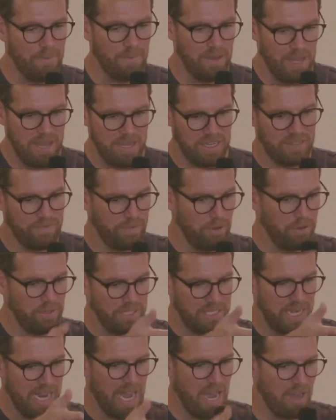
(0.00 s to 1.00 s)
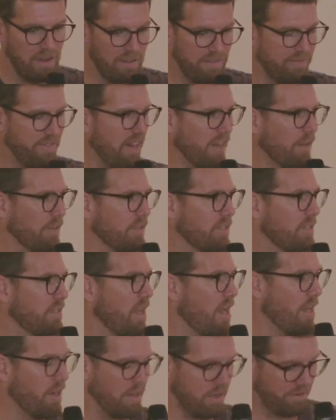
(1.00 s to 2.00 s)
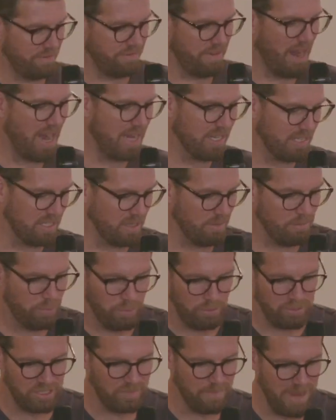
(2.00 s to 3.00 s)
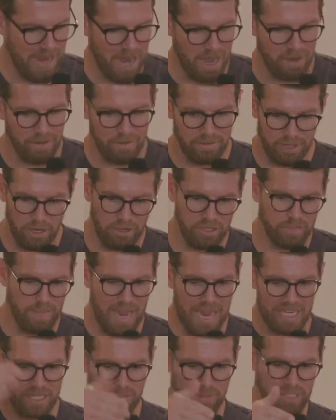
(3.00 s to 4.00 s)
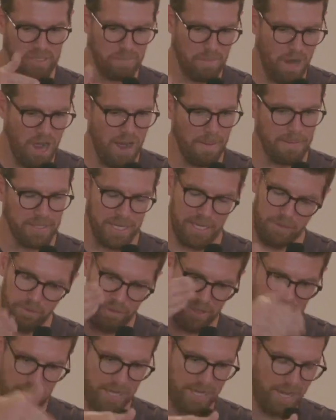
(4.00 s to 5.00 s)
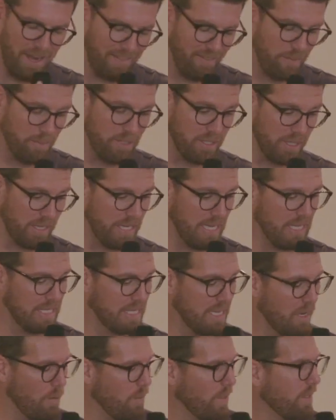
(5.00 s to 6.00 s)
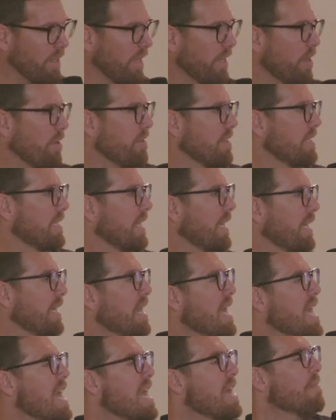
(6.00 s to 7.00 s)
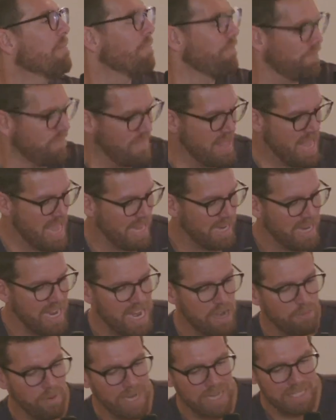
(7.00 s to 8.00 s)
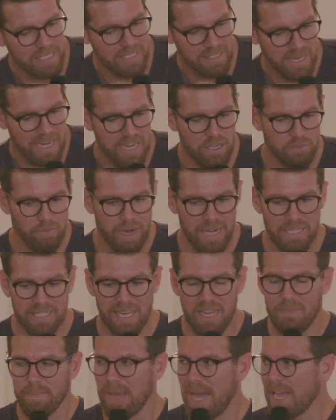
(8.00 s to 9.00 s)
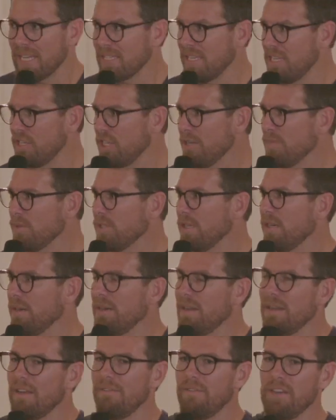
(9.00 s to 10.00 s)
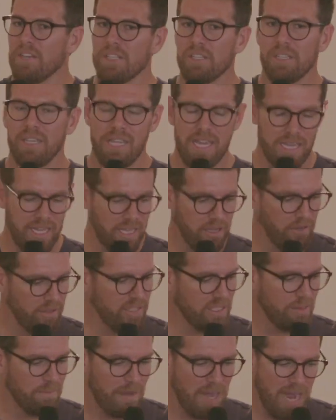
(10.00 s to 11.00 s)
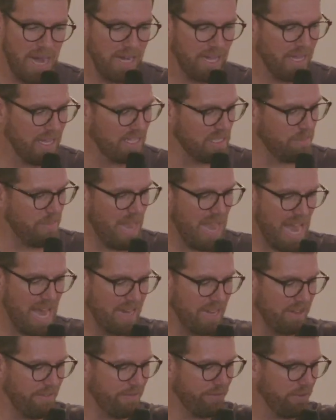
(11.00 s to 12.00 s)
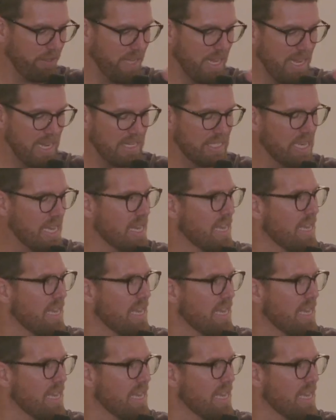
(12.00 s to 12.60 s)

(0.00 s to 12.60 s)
He floats down. Pharaoh's daughter finds him, pulls him out, goes back to his mom. Is like, will you take care of him? She's like, yes, I will. I know this kid. And he's raised up as an Egyptian. Eventually, he kills somebody. It's bad. He flees.